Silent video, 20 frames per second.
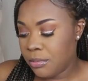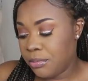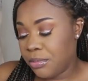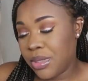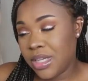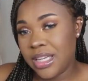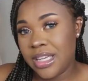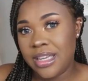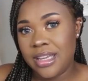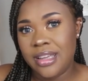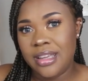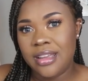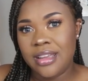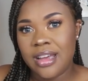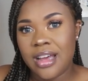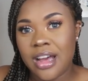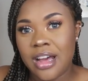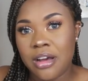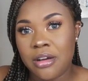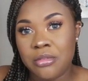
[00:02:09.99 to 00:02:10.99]

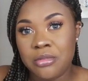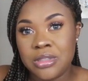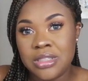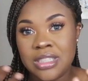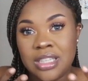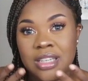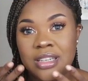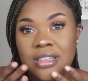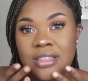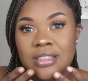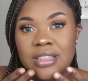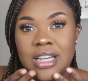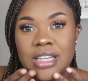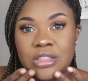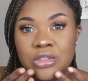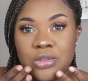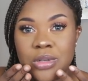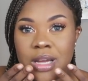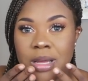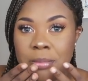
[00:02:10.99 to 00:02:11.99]
but I was getting
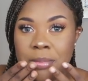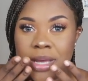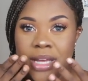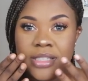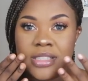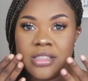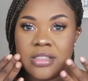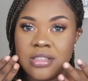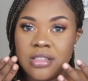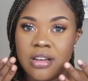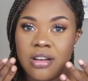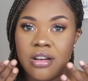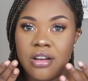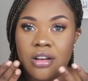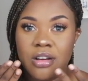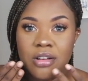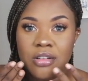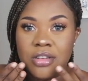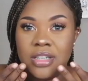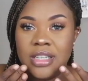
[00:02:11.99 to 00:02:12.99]
like dry patches
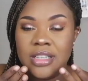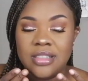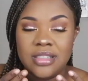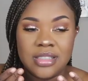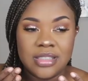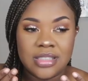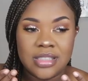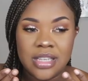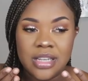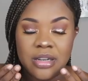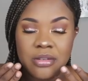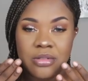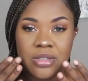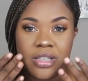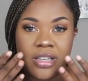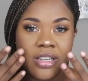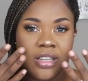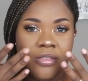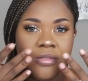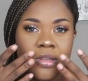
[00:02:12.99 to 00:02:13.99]
all in this
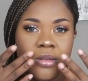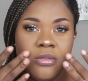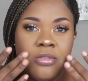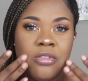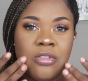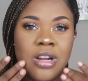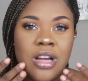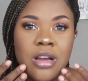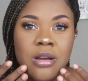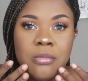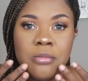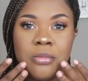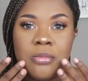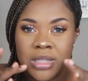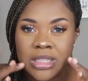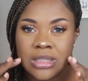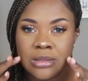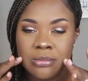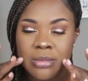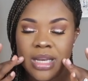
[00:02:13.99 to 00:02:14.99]
area, even around
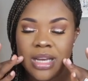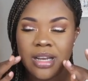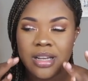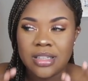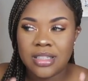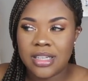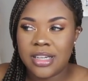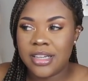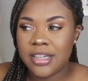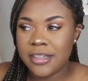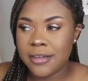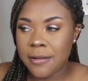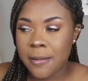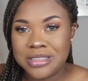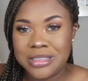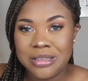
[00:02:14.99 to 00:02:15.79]
my smile line.